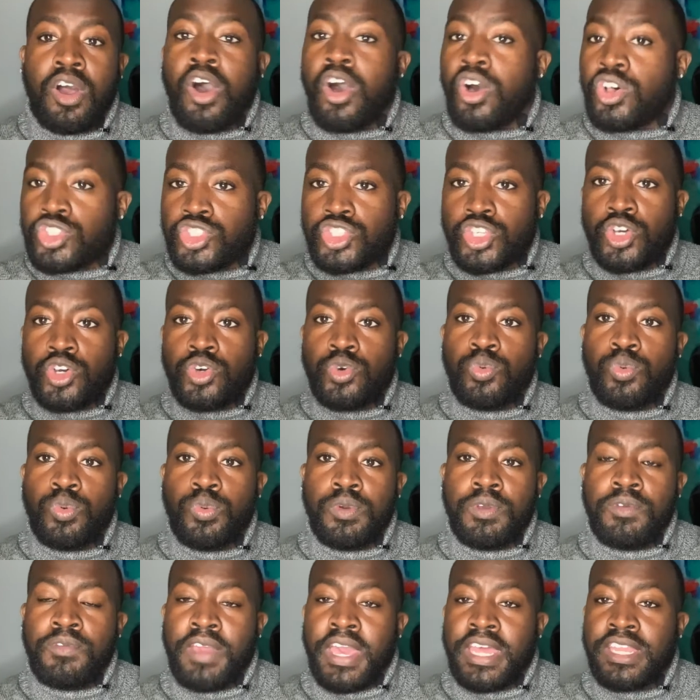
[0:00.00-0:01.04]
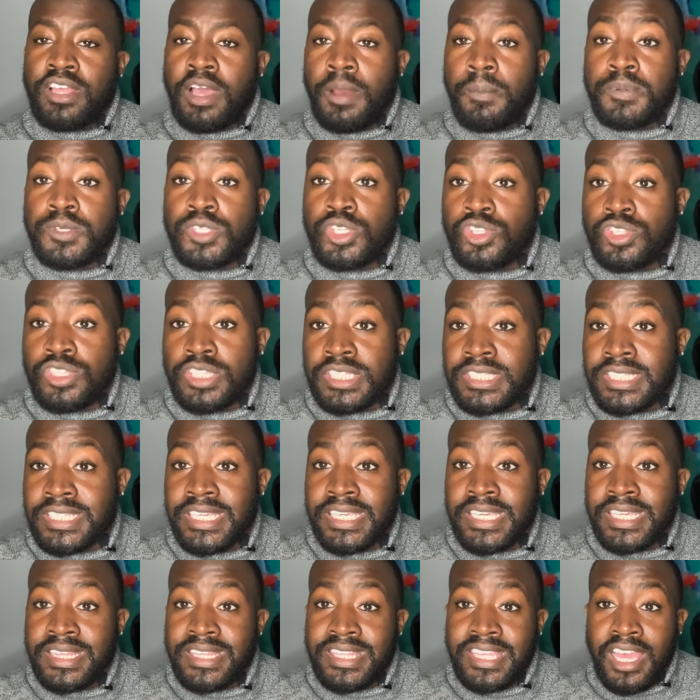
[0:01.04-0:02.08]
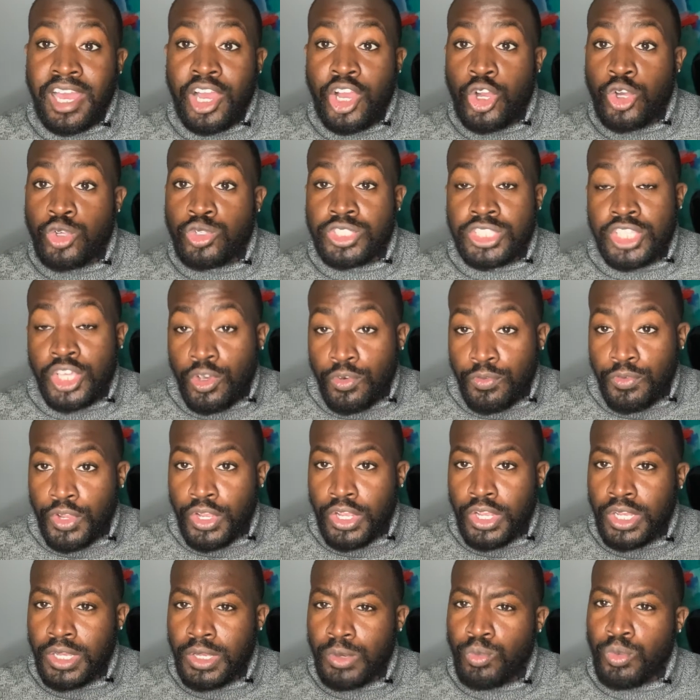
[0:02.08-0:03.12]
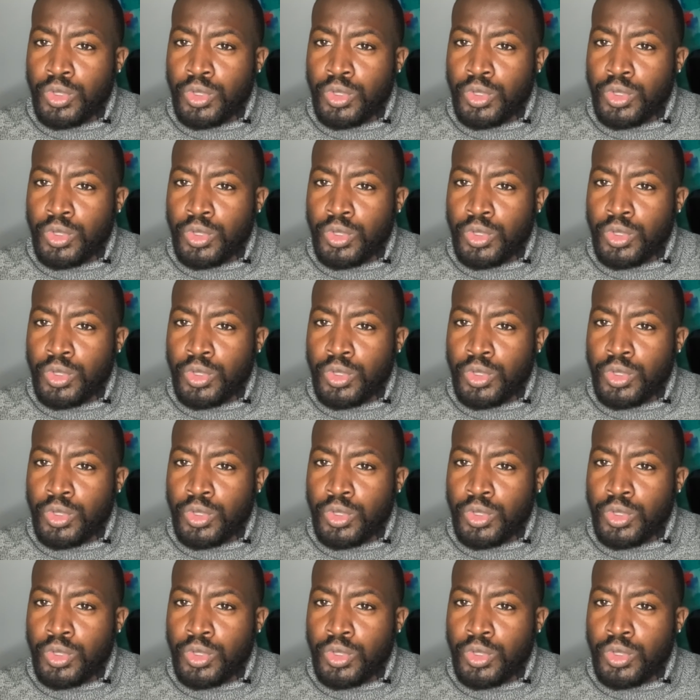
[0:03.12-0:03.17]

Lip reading: Also, we've had the opportunity to see Thiago Silva,